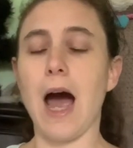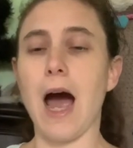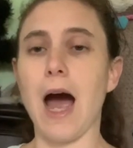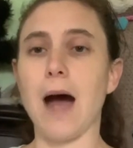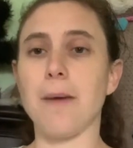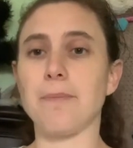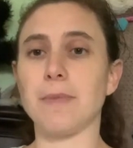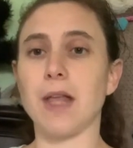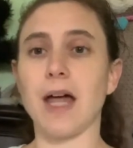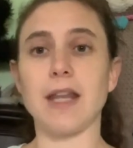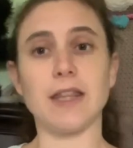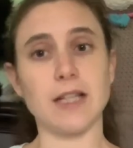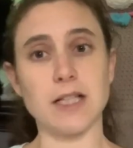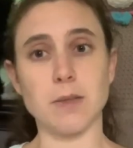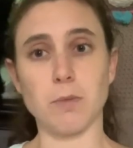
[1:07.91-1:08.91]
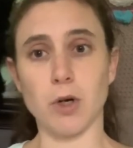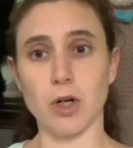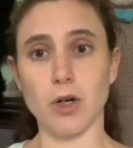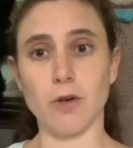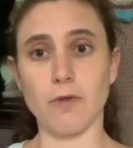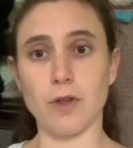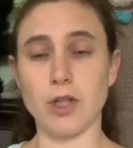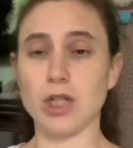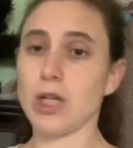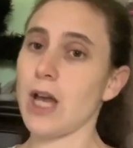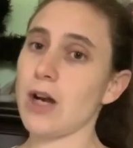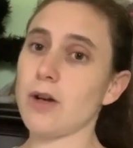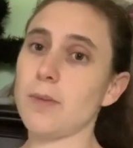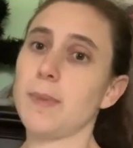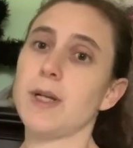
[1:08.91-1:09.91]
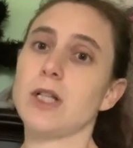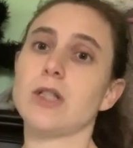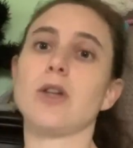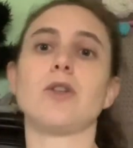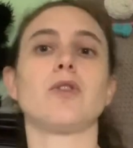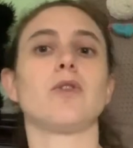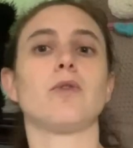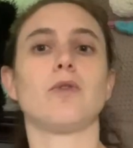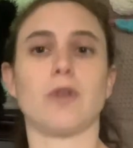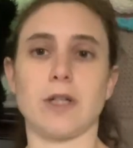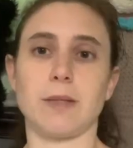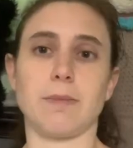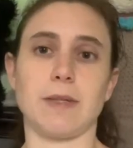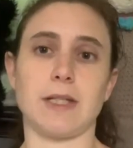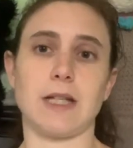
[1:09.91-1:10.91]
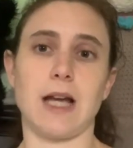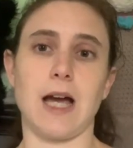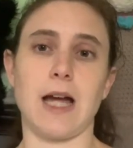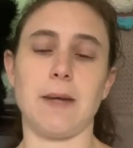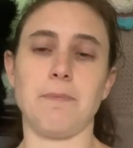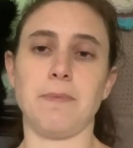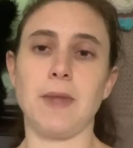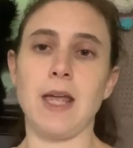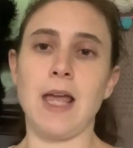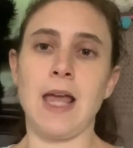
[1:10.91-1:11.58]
a lot of things I'm working on for the channel, but it's also Christmas time,